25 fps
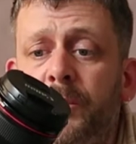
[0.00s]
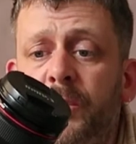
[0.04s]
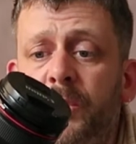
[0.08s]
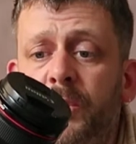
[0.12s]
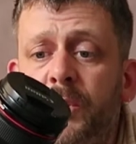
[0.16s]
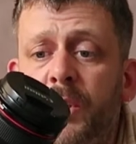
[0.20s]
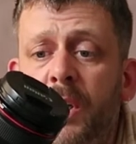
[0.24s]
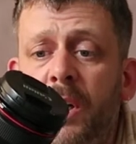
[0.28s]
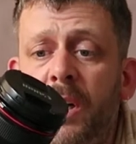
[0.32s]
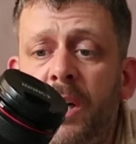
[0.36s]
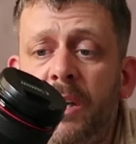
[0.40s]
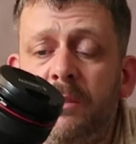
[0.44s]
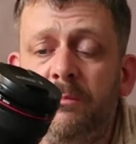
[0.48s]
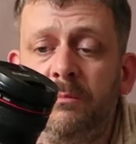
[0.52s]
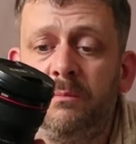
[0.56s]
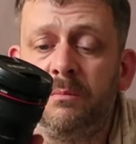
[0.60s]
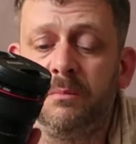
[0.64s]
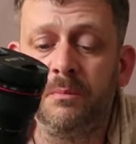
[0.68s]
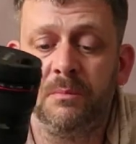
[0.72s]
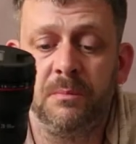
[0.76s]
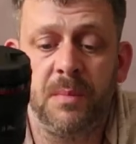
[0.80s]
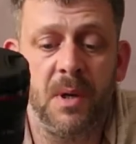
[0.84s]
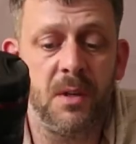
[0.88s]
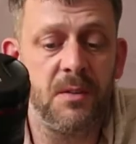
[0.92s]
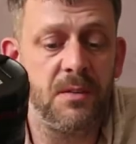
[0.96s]
it's got
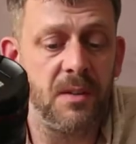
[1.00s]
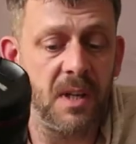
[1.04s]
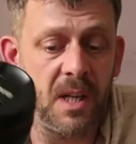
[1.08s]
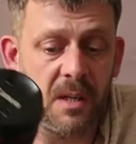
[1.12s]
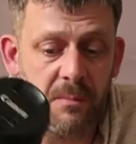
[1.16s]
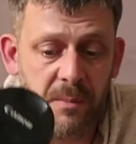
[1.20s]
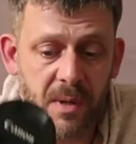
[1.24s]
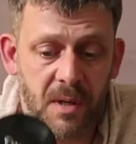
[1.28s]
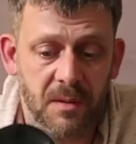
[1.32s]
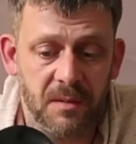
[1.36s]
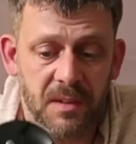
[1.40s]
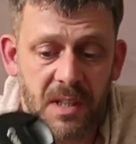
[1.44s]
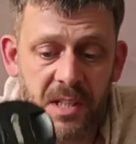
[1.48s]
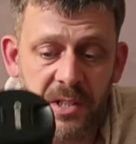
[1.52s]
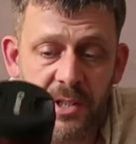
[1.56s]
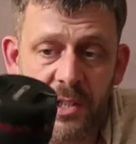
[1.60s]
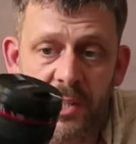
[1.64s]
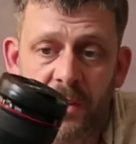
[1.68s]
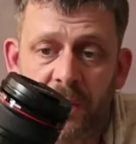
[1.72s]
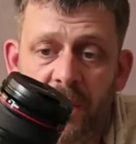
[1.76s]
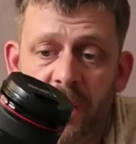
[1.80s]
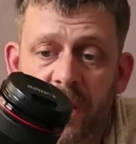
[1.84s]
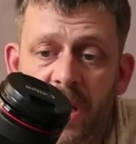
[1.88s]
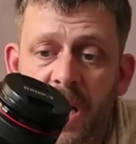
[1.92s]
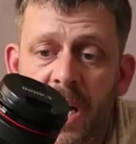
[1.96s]
both lenses
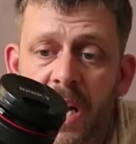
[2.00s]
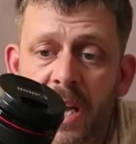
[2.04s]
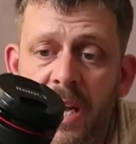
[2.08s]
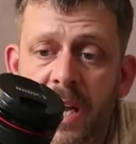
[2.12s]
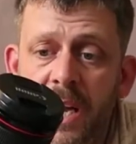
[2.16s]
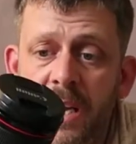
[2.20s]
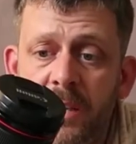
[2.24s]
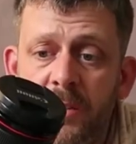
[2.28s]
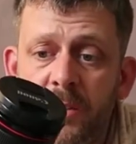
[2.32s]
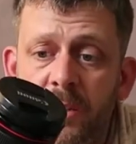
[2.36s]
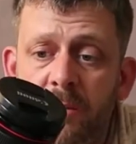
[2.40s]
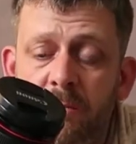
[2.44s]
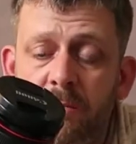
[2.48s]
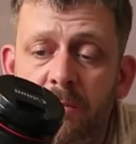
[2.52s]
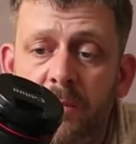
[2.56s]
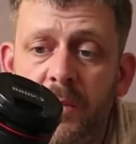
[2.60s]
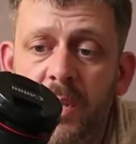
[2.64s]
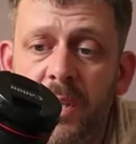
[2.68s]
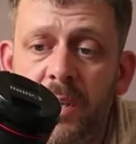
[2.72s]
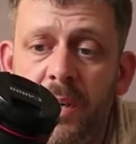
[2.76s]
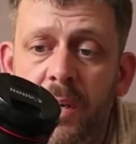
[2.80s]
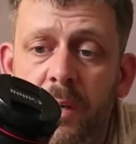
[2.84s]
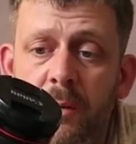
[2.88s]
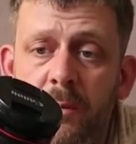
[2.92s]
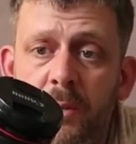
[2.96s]
have got IS.
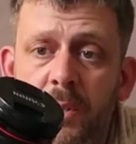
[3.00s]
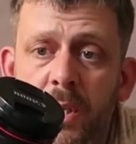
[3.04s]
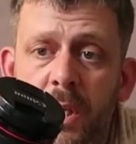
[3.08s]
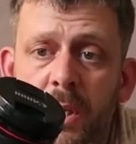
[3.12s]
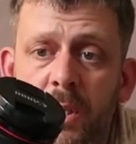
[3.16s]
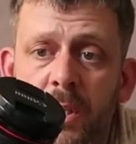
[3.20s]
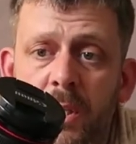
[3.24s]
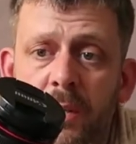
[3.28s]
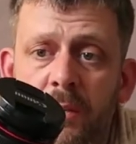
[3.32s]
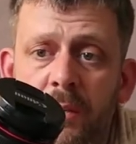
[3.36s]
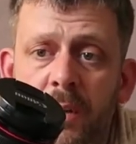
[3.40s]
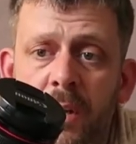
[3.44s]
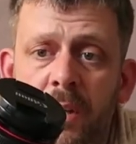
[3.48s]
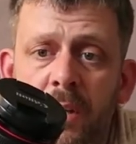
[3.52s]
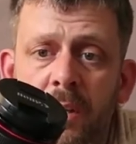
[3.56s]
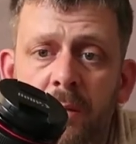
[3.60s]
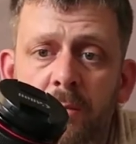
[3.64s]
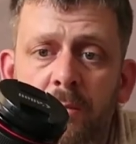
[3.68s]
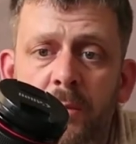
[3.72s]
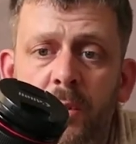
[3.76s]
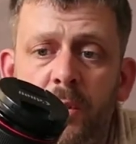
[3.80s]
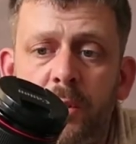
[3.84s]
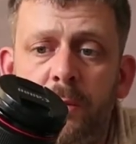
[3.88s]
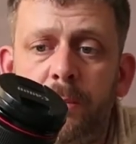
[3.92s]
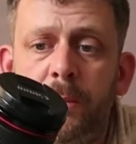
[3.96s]
You know, so you've got
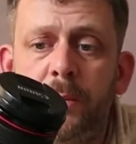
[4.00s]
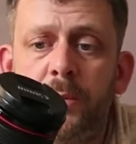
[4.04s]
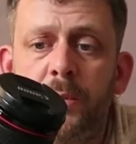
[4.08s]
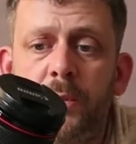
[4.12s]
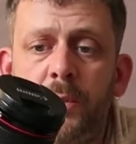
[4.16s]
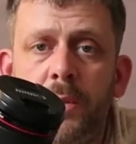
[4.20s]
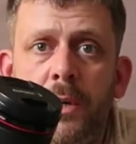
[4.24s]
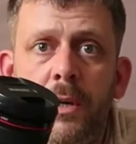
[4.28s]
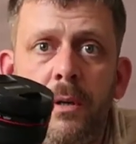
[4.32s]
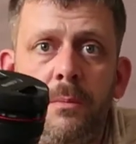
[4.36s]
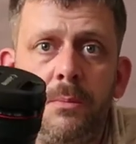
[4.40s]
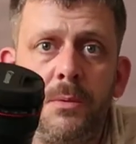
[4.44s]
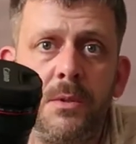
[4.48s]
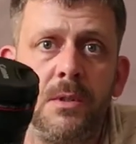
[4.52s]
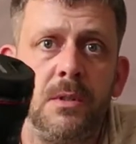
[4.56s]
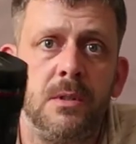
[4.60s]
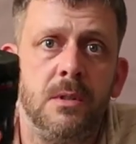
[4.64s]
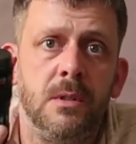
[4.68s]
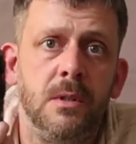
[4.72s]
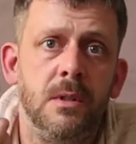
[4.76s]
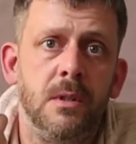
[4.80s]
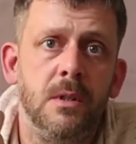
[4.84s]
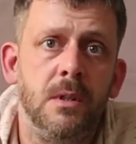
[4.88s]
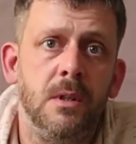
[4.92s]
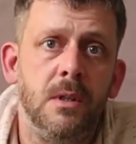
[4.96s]
like multiple stops
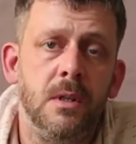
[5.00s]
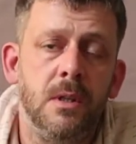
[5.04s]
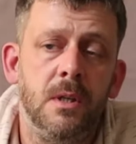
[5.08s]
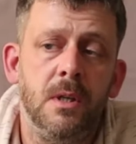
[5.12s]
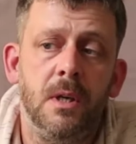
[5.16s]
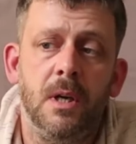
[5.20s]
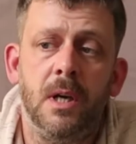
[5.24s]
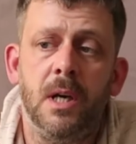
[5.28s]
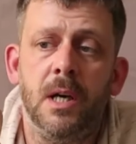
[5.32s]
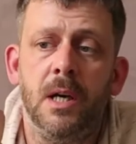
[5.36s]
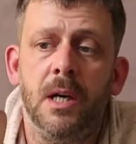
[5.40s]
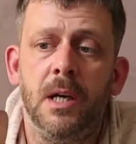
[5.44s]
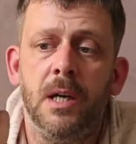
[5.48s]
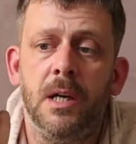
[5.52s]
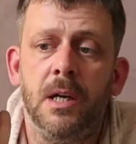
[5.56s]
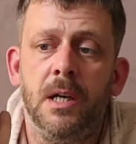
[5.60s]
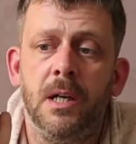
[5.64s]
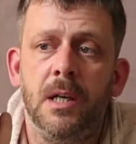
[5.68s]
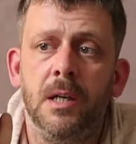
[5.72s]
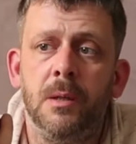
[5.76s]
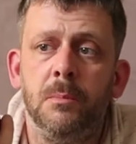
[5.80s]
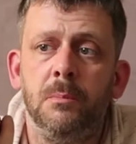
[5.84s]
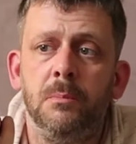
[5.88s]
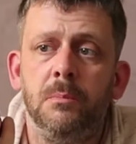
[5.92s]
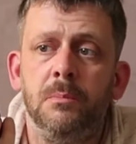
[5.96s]

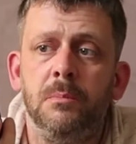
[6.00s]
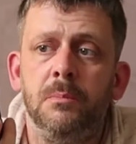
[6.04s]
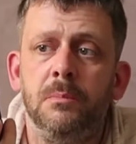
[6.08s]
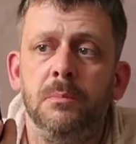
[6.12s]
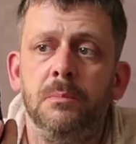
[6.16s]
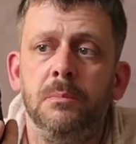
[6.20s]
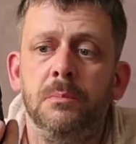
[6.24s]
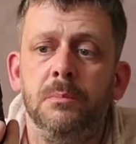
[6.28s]
to